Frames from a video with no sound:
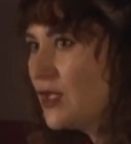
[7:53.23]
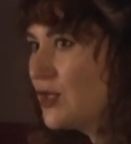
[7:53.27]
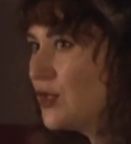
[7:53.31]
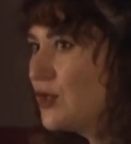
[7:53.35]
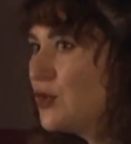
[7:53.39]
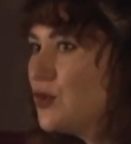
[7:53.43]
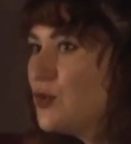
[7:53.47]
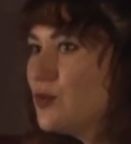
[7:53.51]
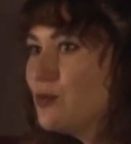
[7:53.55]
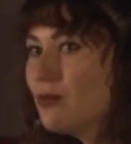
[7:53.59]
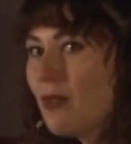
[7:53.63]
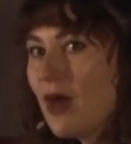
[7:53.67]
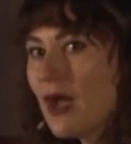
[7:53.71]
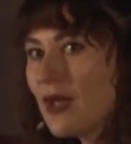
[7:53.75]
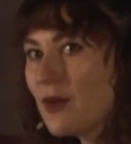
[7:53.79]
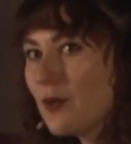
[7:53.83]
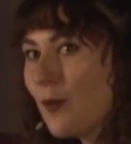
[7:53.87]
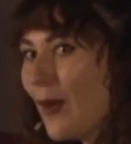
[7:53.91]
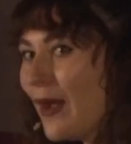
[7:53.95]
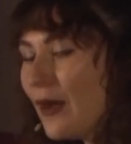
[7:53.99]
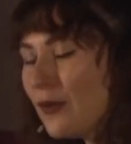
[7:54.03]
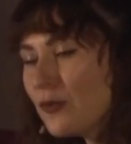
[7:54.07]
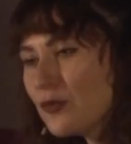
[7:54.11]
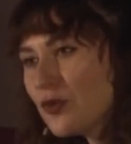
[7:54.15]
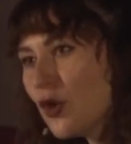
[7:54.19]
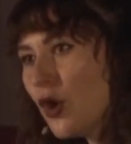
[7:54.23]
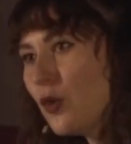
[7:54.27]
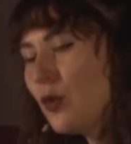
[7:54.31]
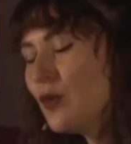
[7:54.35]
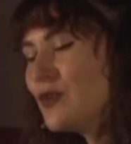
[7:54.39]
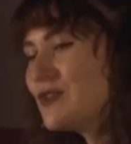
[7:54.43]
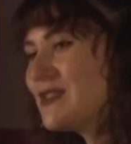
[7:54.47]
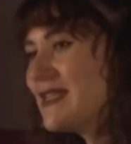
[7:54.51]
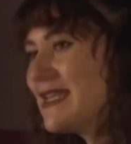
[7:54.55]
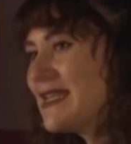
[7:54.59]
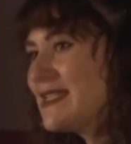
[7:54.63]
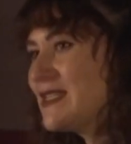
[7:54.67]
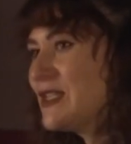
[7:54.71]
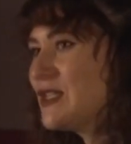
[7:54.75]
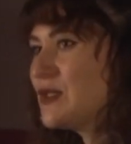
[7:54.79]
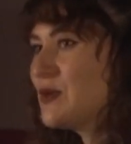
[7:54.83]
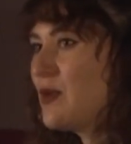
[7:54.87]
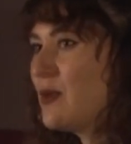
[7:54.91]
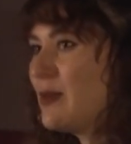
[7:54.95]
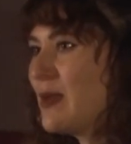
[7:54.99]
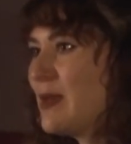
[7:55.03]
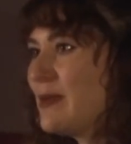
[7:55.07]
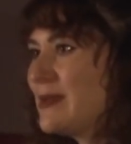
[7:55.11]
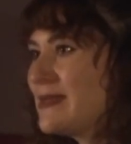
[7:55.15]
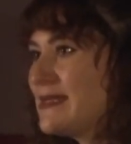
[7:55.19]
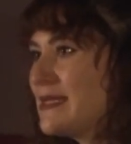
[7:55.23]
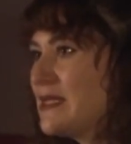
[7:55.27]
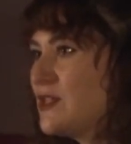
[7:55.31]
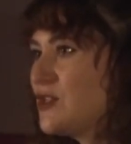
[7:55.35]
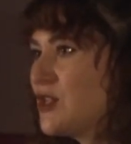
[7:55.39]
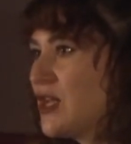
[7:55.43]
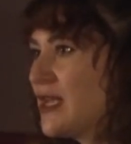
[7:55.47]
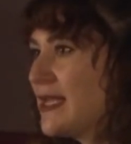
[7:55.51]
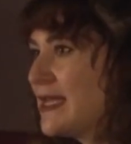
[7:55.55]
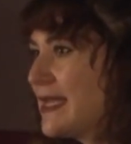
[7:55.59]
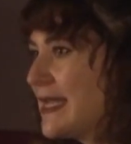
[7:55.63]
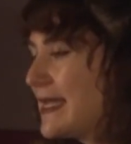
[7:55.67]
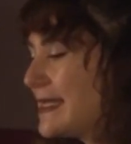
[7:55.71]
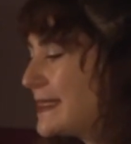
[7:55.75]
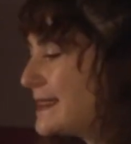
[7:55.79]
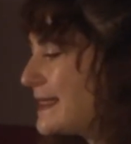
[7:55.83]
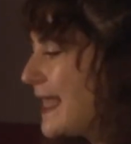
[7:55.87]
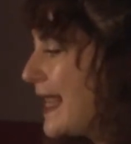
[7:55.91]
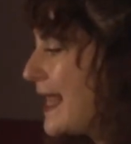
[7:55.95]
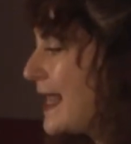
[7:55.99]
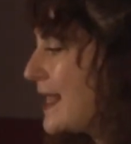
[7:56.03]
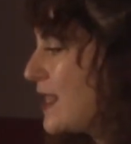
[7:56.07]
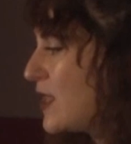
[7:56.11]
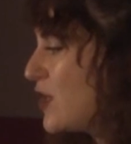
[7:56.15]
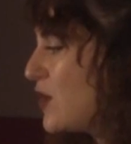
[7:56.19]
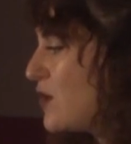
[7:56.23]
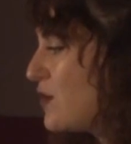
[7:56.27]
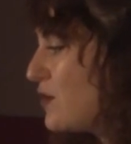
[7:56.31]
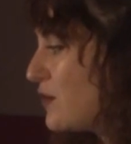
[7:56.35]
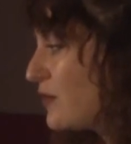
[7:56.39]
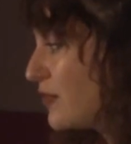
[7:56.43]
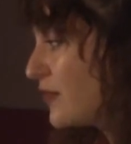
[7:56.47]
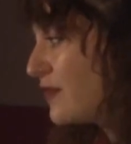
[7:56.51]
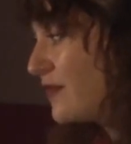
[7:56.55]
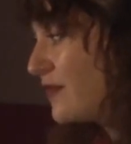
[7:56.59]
you might well not want to listen to a BBC journalist telling you the